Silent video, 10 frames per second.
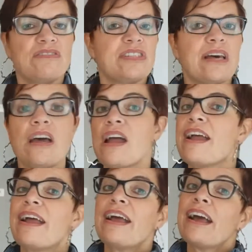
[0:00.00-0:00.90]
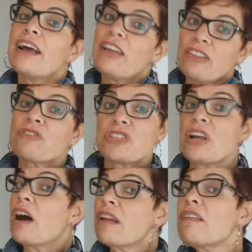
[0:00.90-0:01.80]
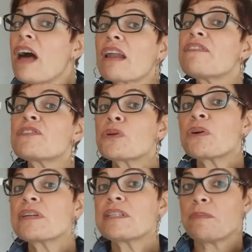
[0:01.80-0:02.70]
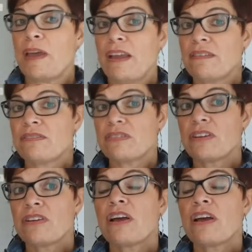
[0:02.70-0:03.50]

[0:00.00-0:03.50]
and there's not a lot of storage space.